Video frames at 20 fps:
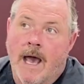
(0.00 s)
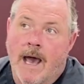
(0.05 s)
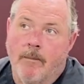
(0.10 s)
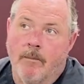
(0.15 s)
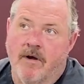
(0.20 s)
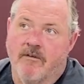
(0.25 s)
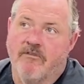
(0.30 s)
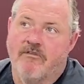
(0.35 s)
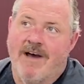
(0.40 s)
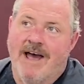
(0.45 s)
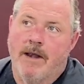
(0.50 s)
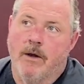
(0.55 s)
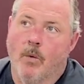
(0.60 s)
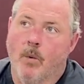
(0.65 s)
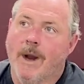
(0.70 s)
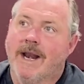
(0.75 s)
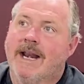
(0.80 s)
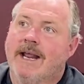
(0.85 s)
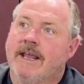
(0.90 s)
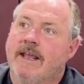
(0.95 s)
I'm going to find a
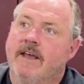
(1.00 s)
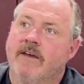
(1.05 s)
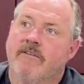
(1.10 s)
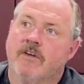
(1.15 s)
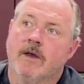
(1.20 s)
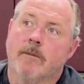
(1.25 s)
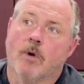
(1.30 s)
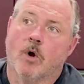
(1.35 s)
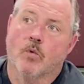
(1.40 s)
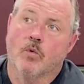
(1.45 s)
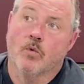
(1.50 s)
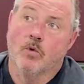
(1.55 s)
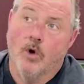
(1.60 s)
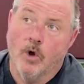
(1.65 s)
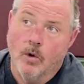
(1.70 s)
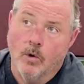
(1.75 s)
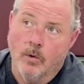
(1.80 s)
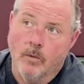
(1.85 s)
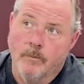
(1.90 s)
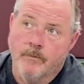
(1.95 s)
way to give him a
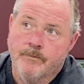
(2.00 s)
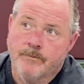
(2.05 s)
role.